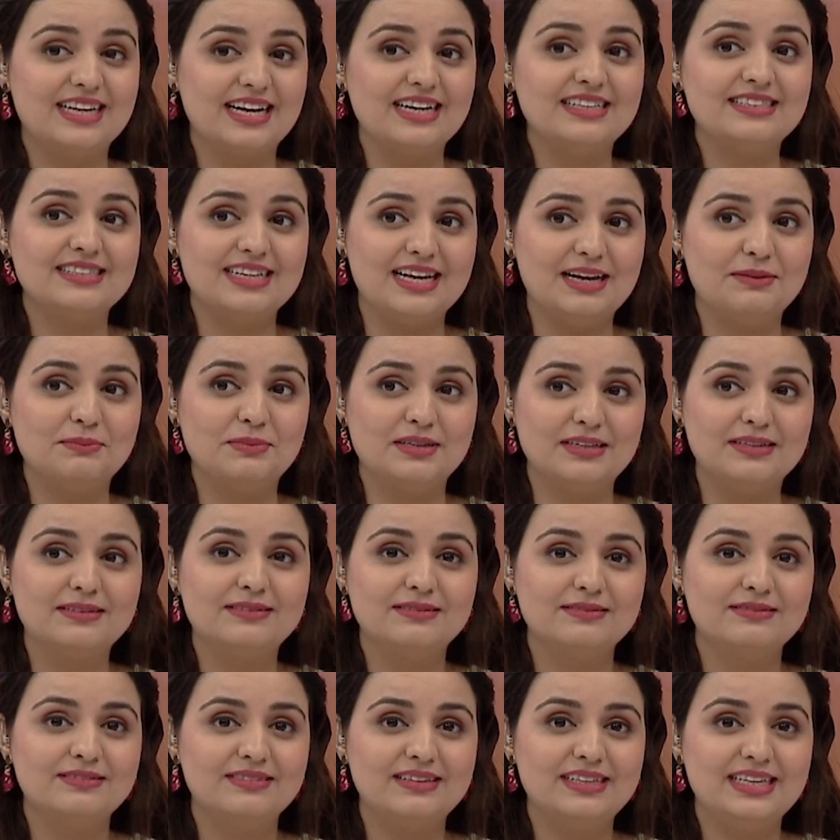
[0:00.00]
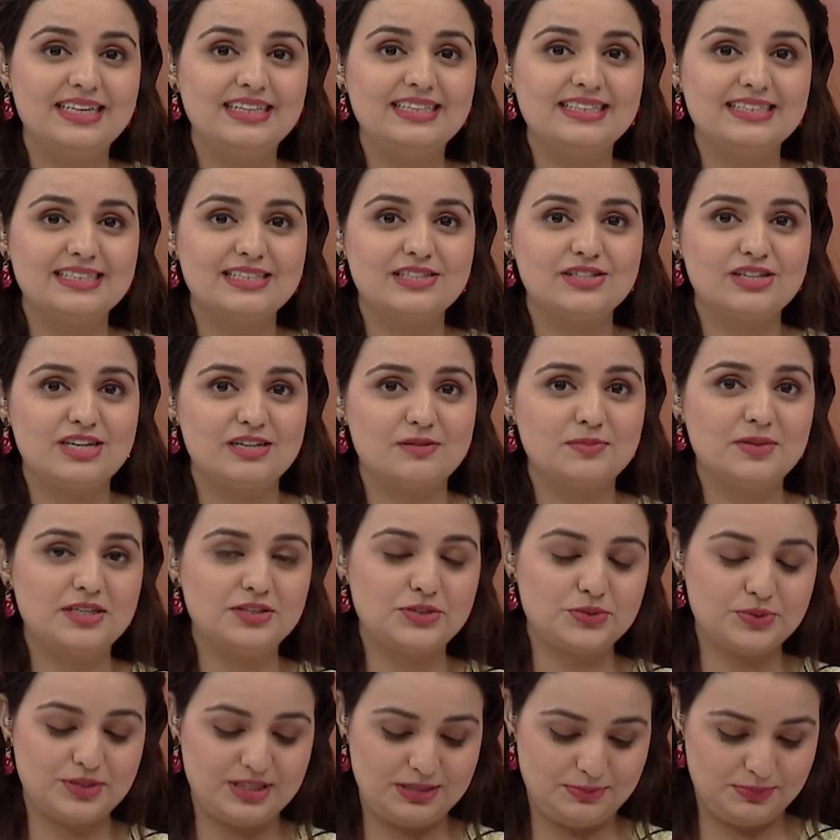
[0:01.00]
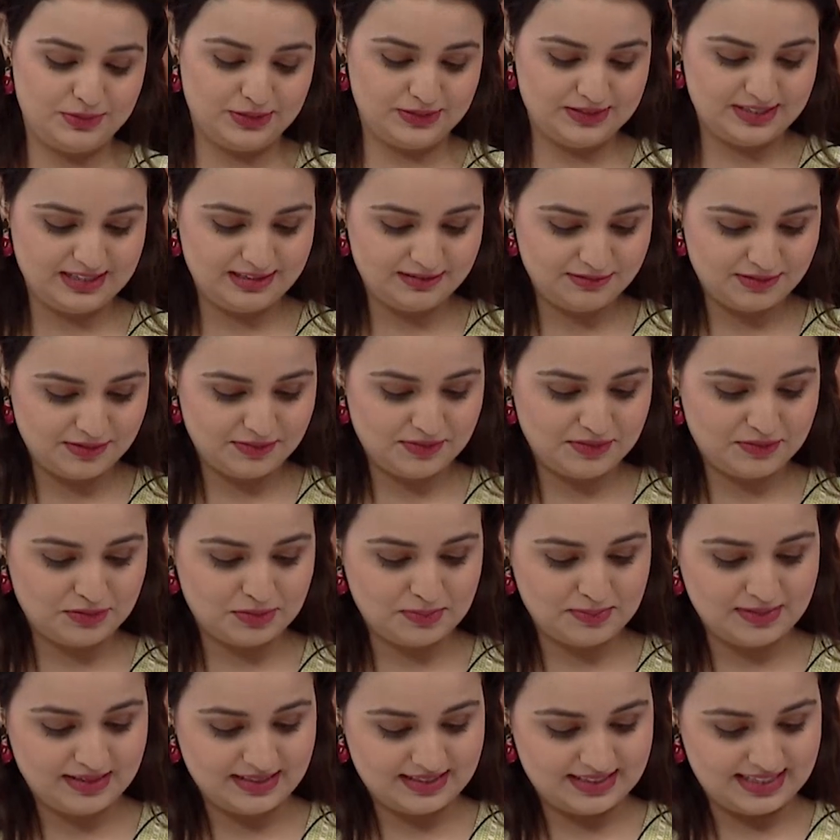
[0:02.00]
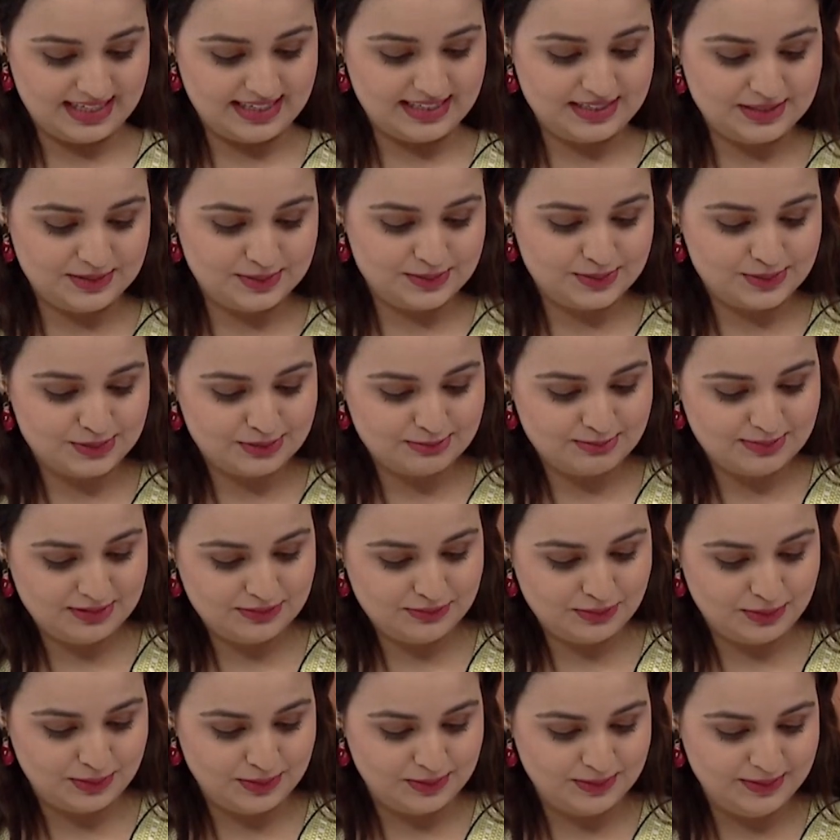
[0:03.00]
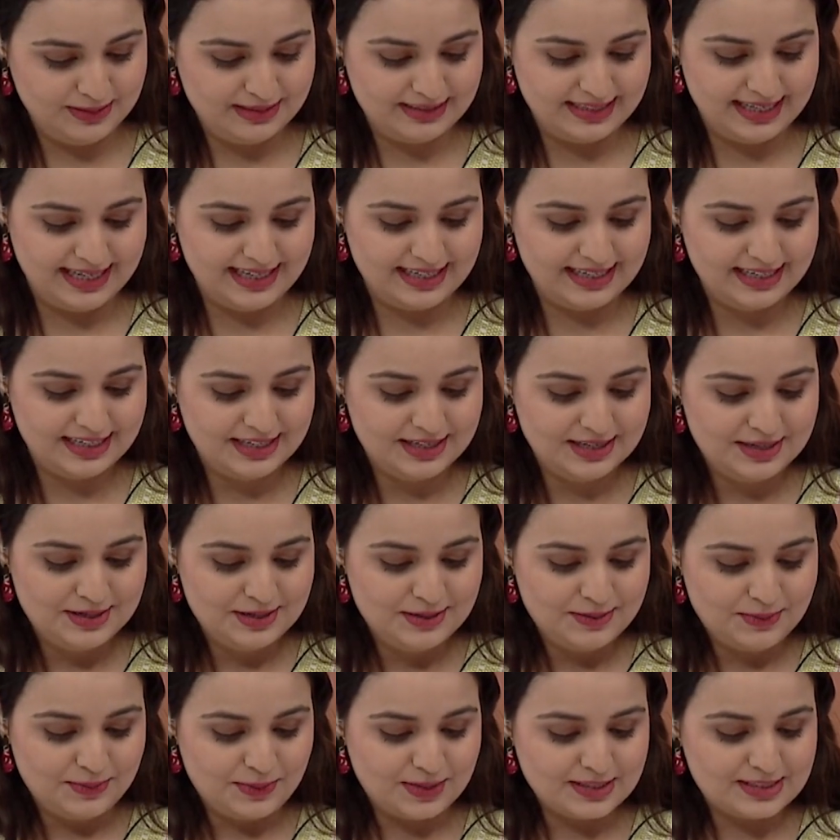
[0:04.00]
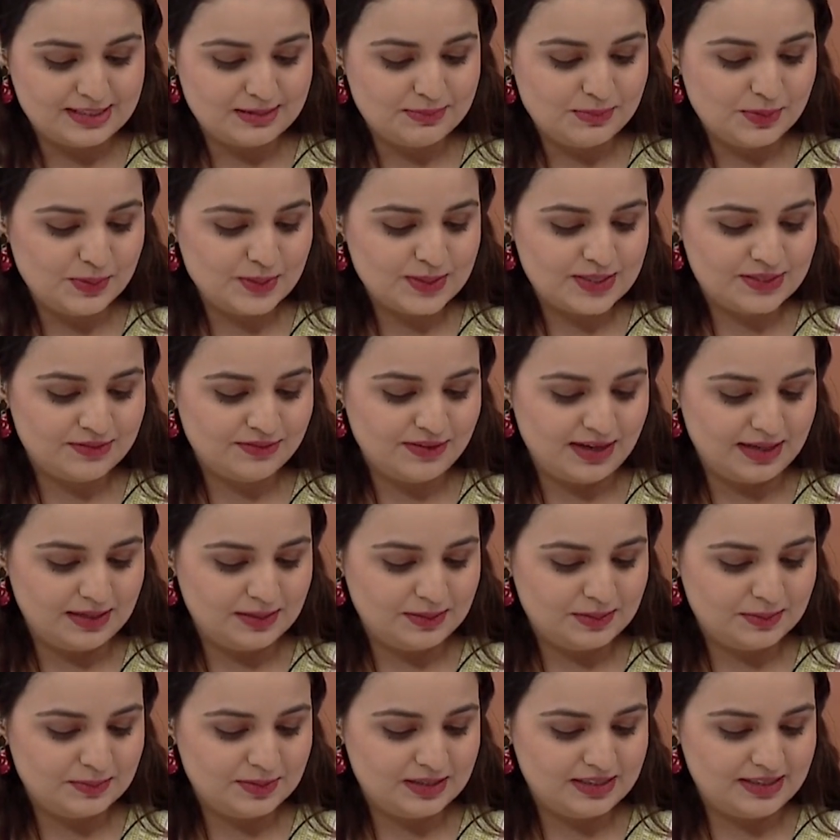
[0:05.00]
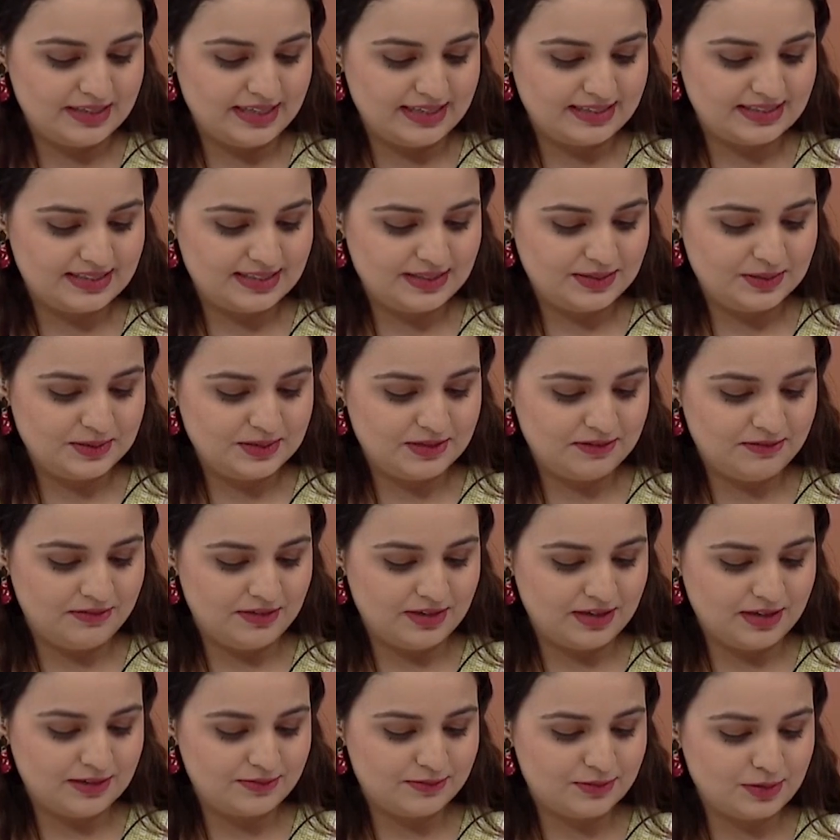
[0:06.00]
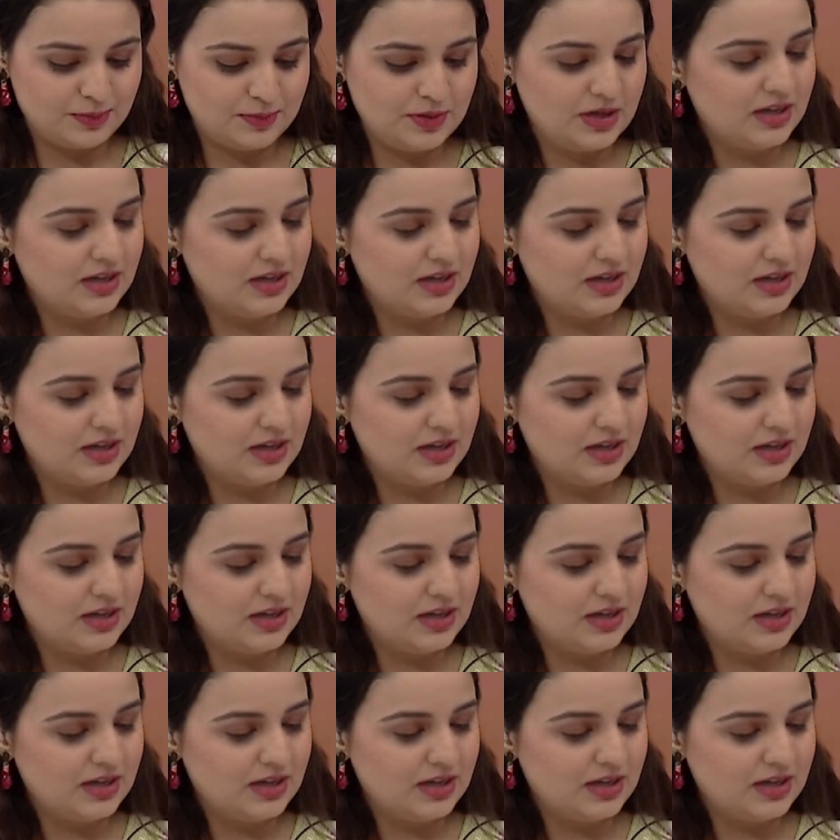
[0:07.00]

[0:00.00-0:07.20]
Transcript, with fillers: nice habit. Ladies yeah. and gentlemen, to keep yourself away from anxiety, you should be following that. What's the most valuable lesson you have learned from